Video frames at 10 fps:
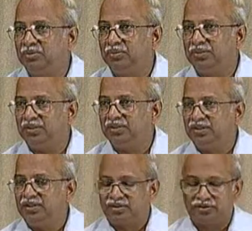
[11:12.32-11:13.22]
moment.
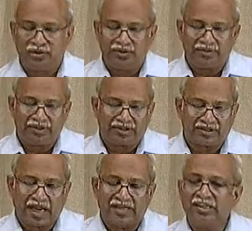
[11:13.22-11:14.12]
So, even the
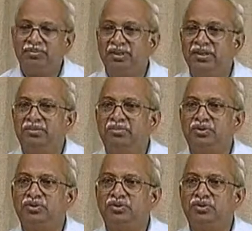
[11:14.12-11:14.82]
static bending moment,